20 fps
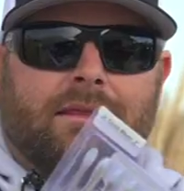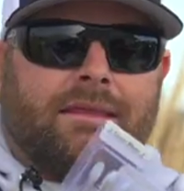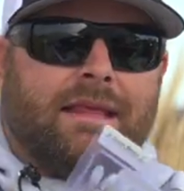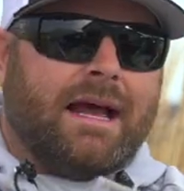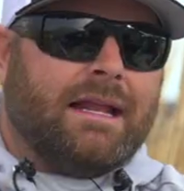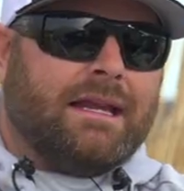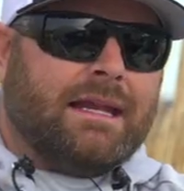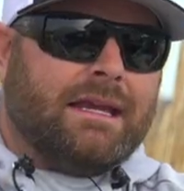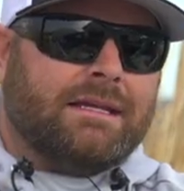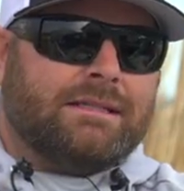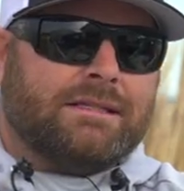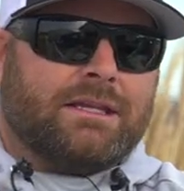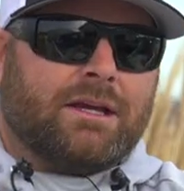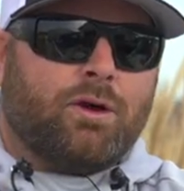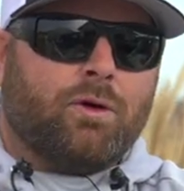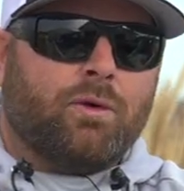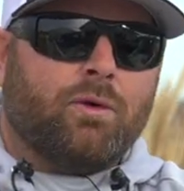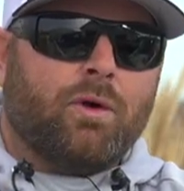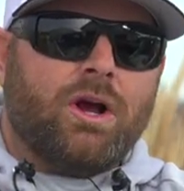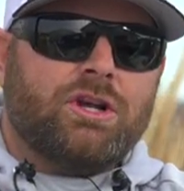That is the
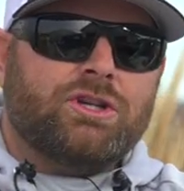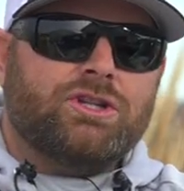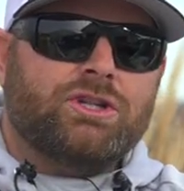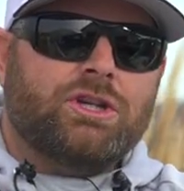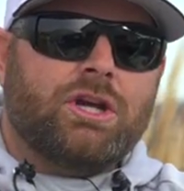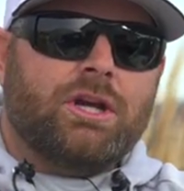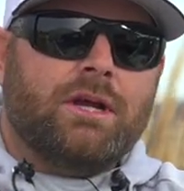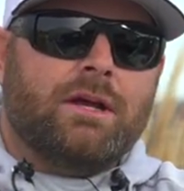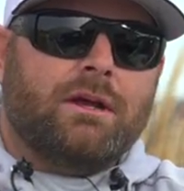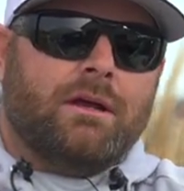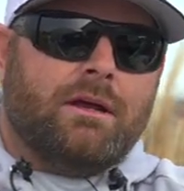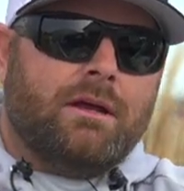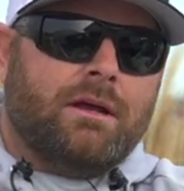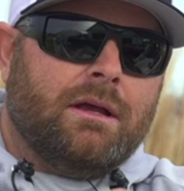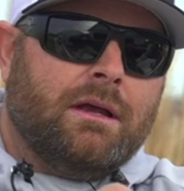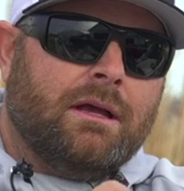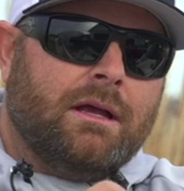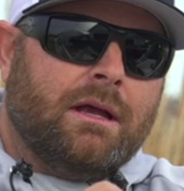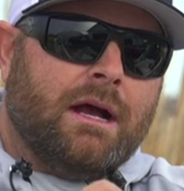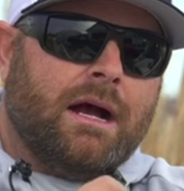Crush.
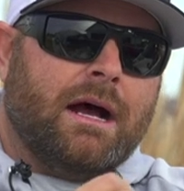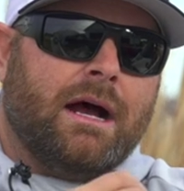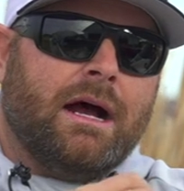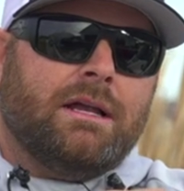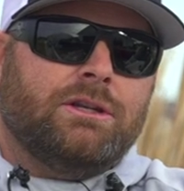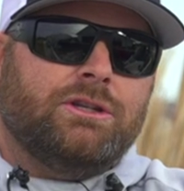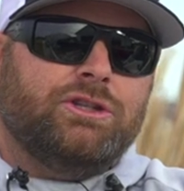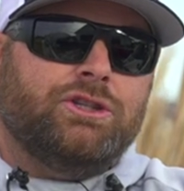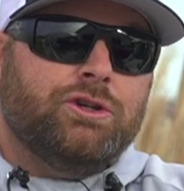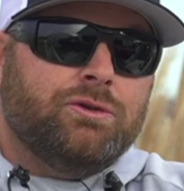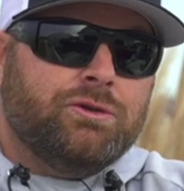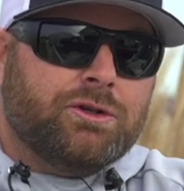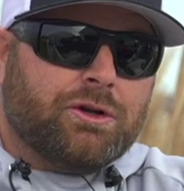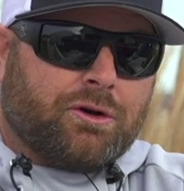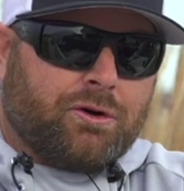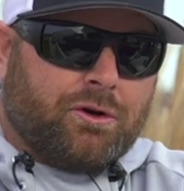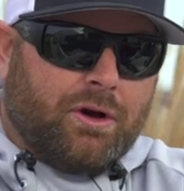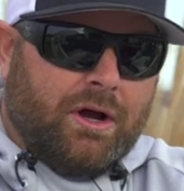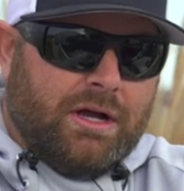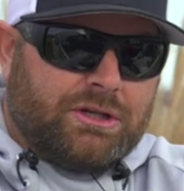Uh, Junior
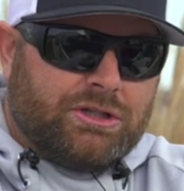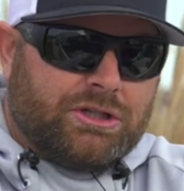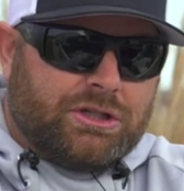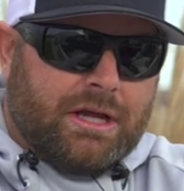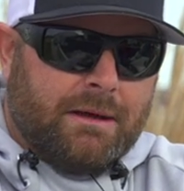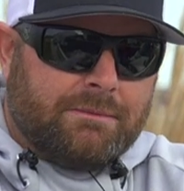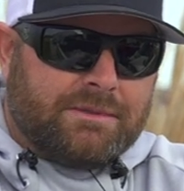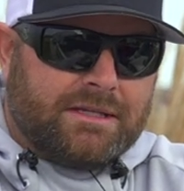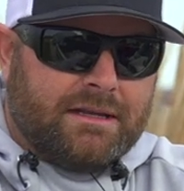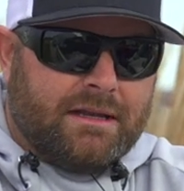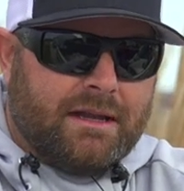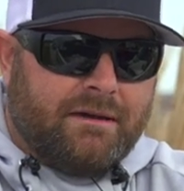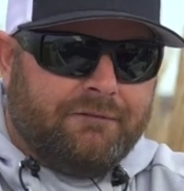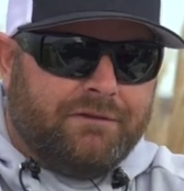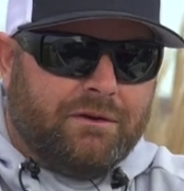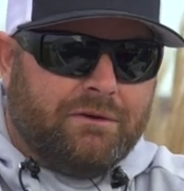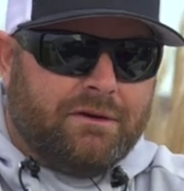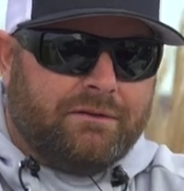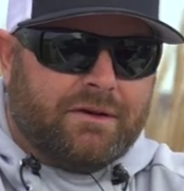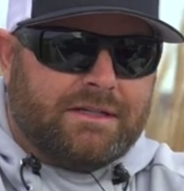Crush, comes in a
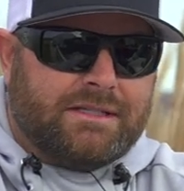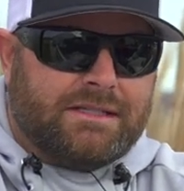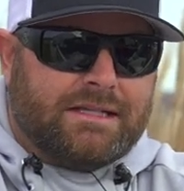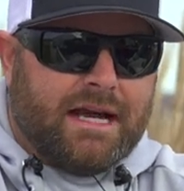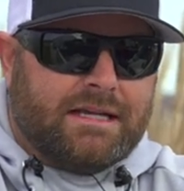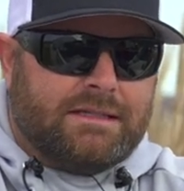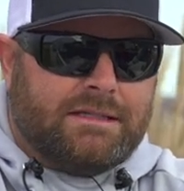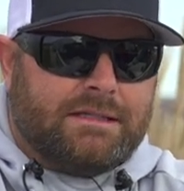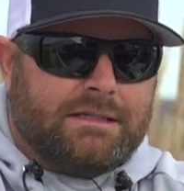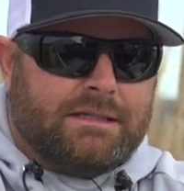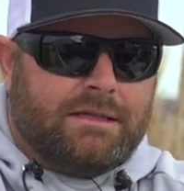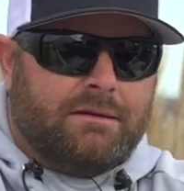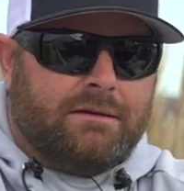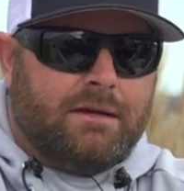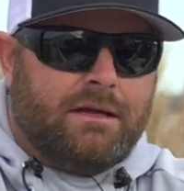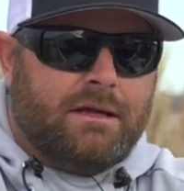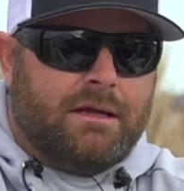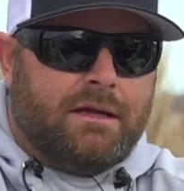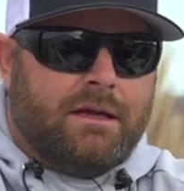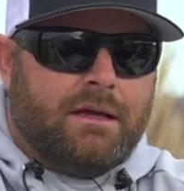few different sizes.
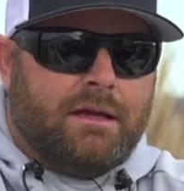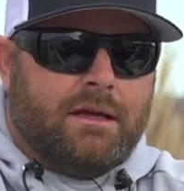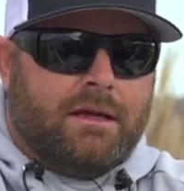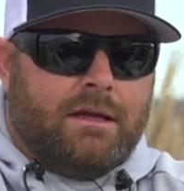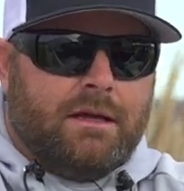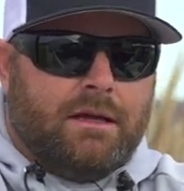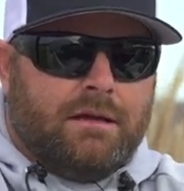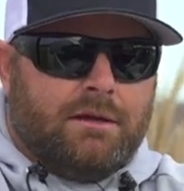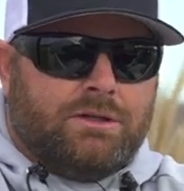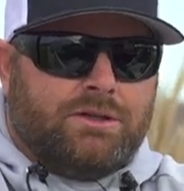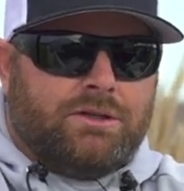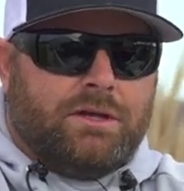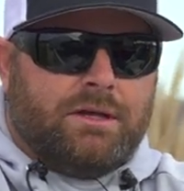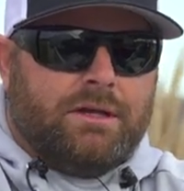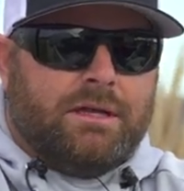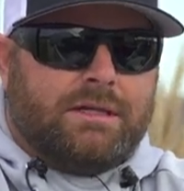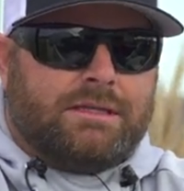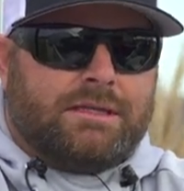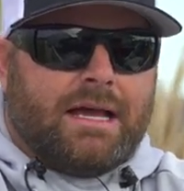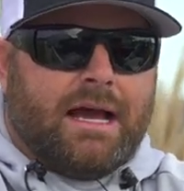Show you
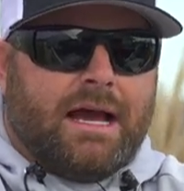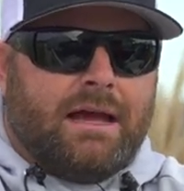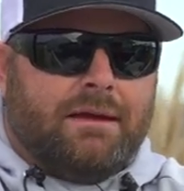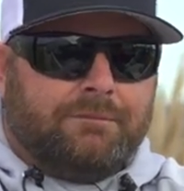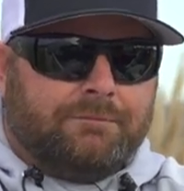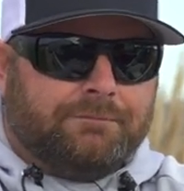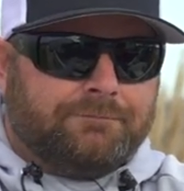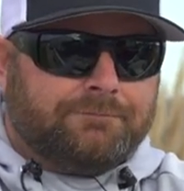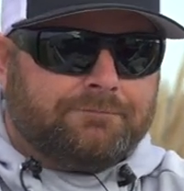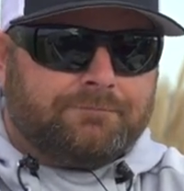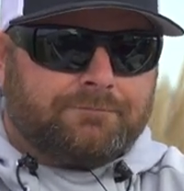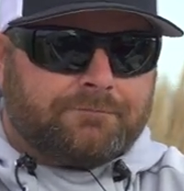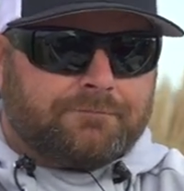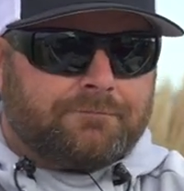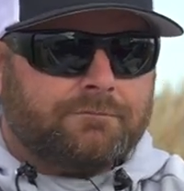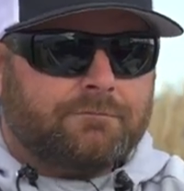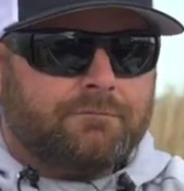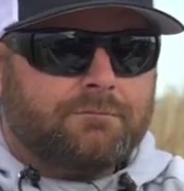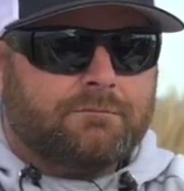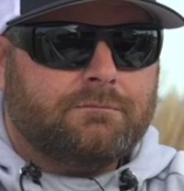this guy.
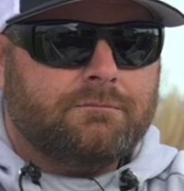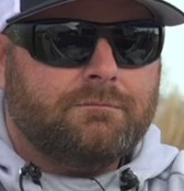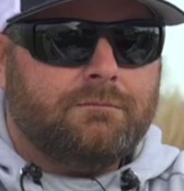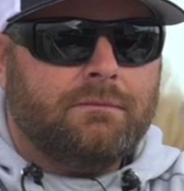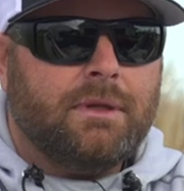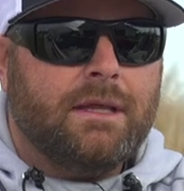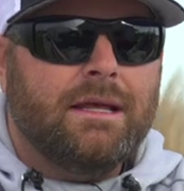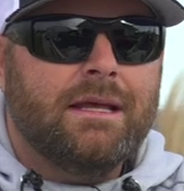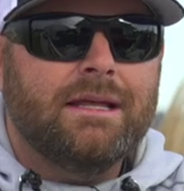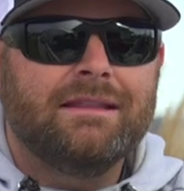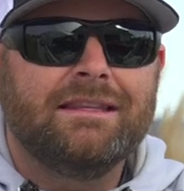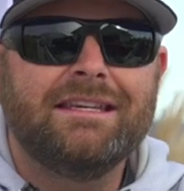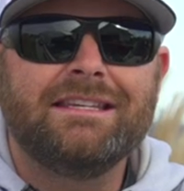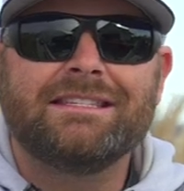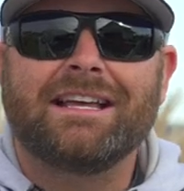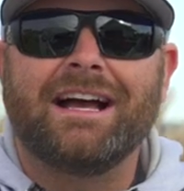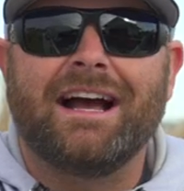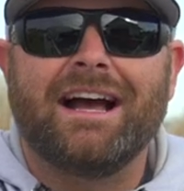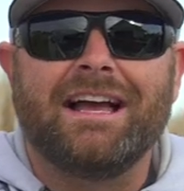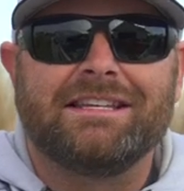These
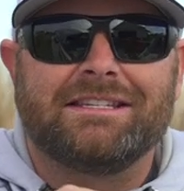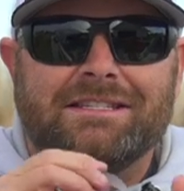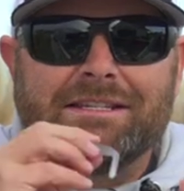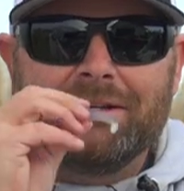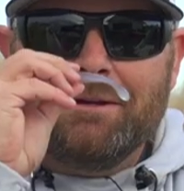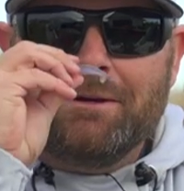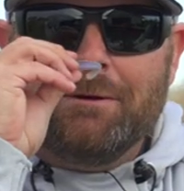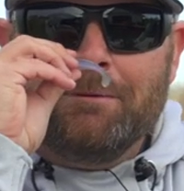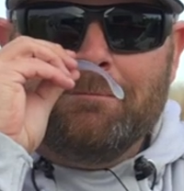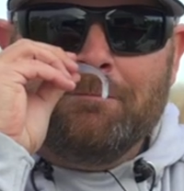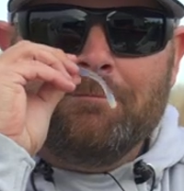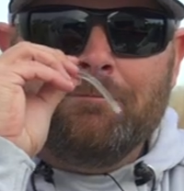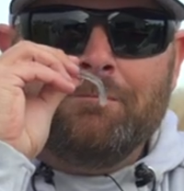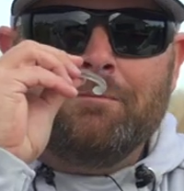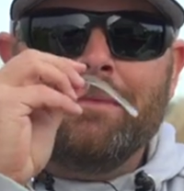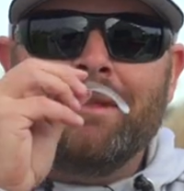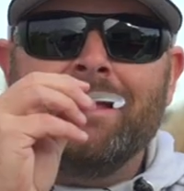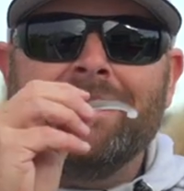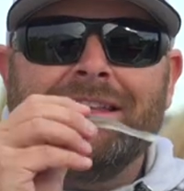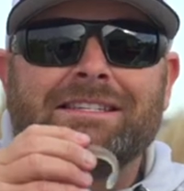guys,
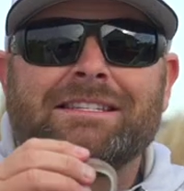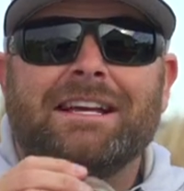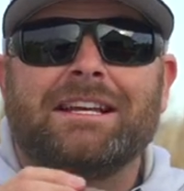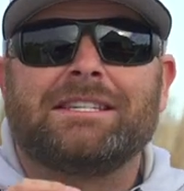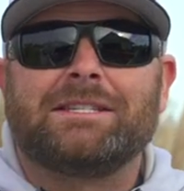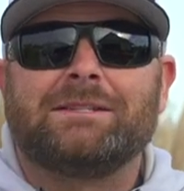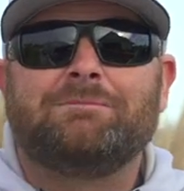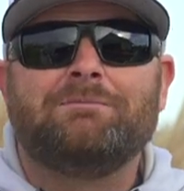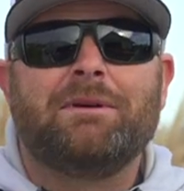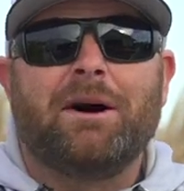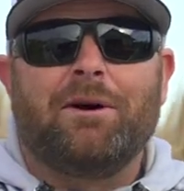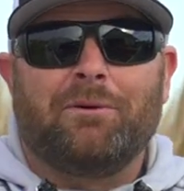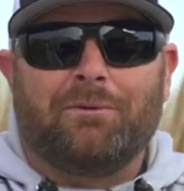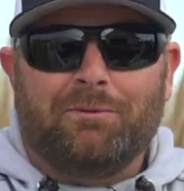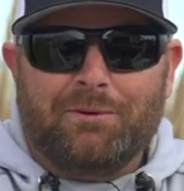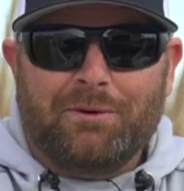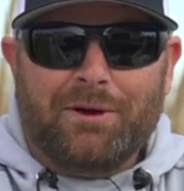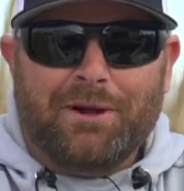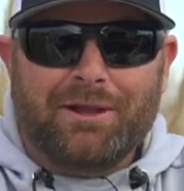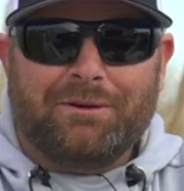these guys smell
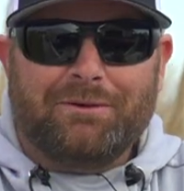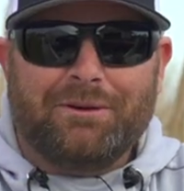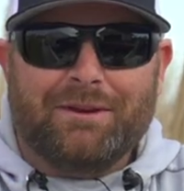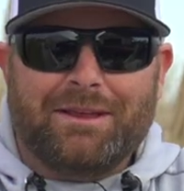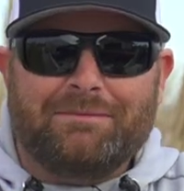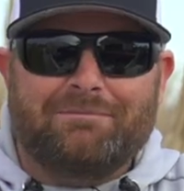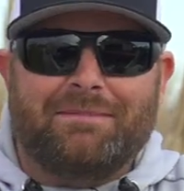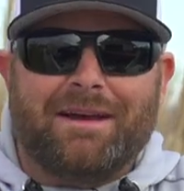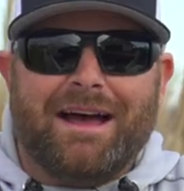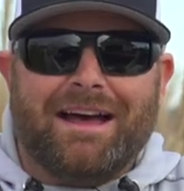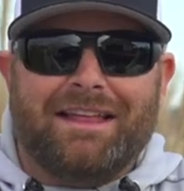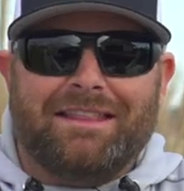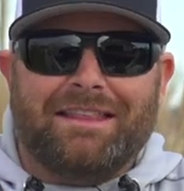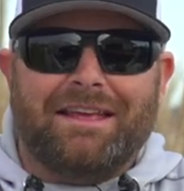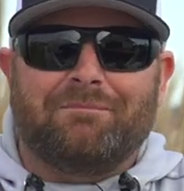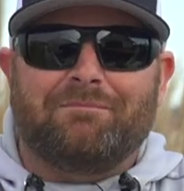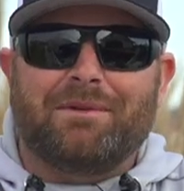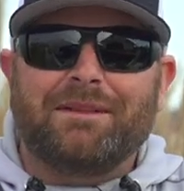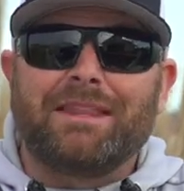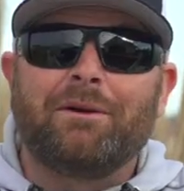really, really bad,
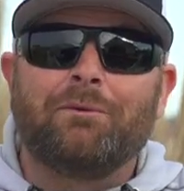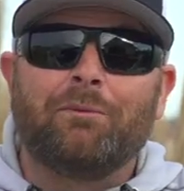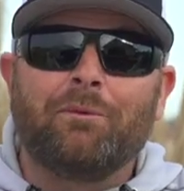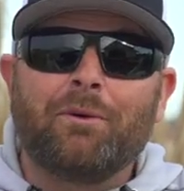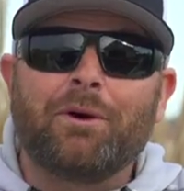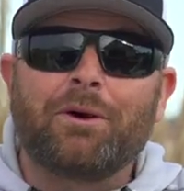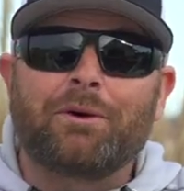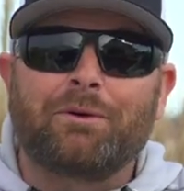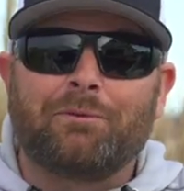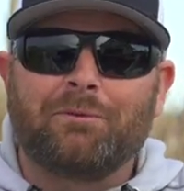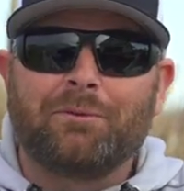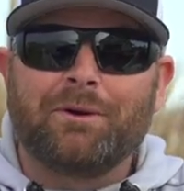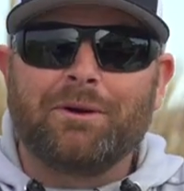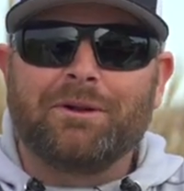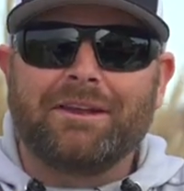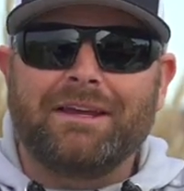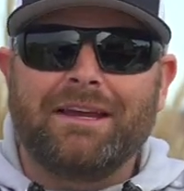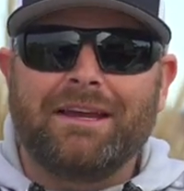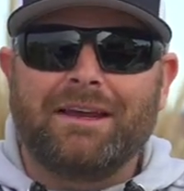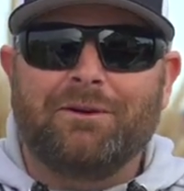but they work
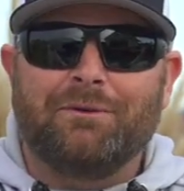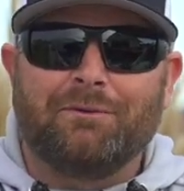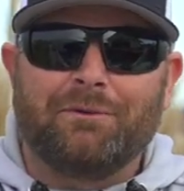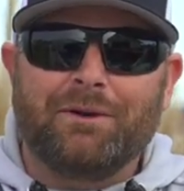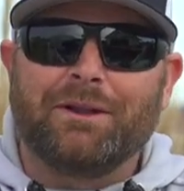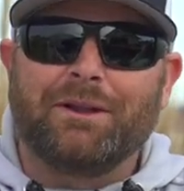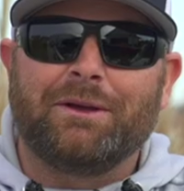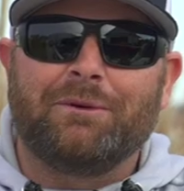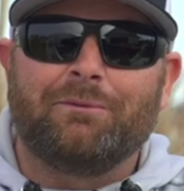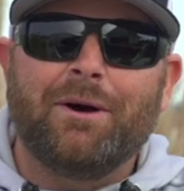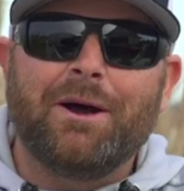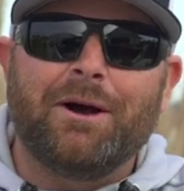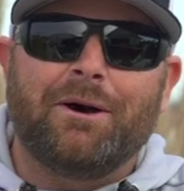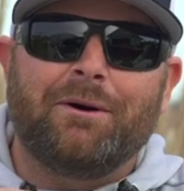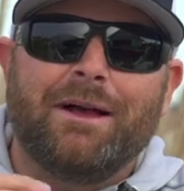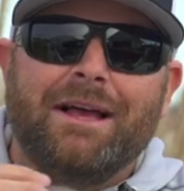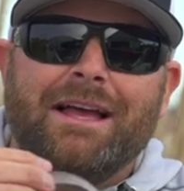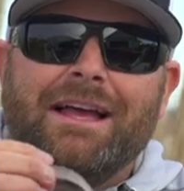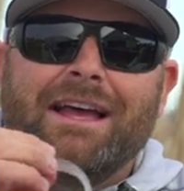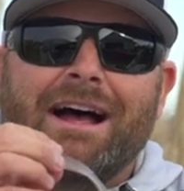really, really
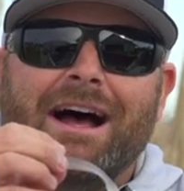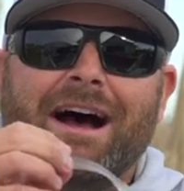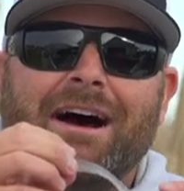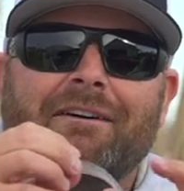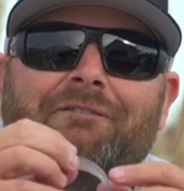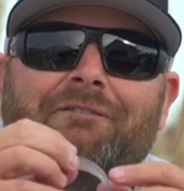well. Uh,